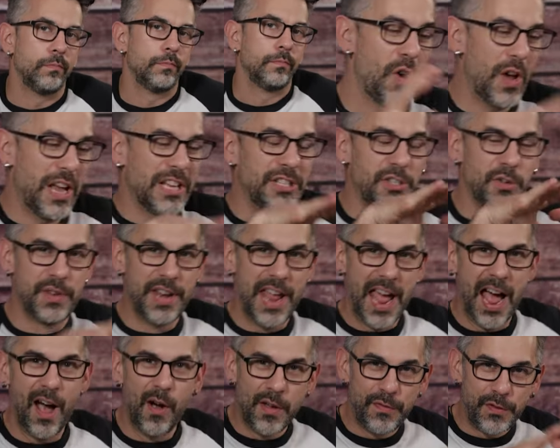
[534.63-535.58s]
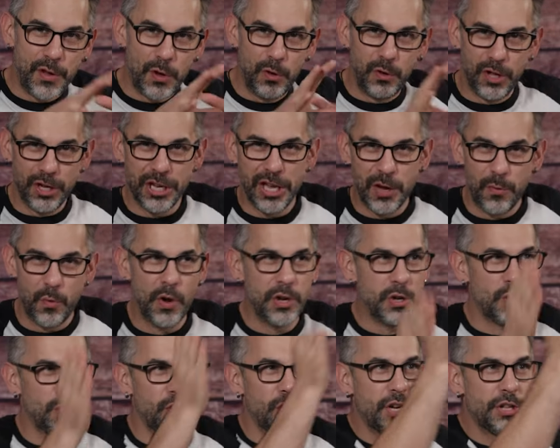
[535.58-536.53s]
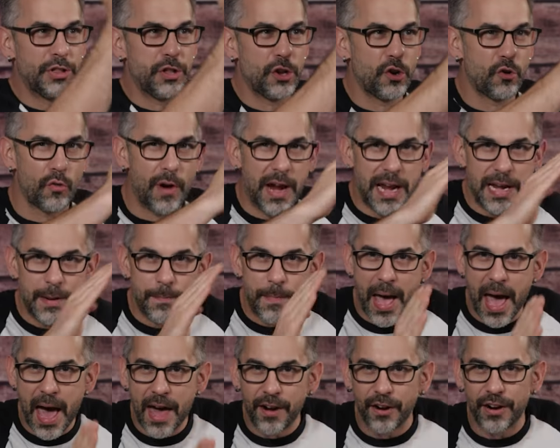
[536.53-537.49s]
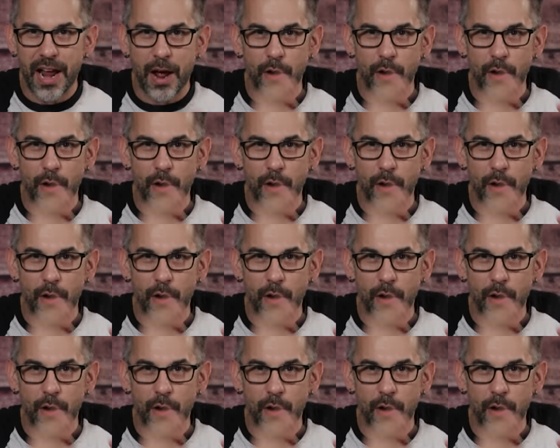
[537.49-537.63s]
Okay, so now if you look at wood, you look at the grain pattern,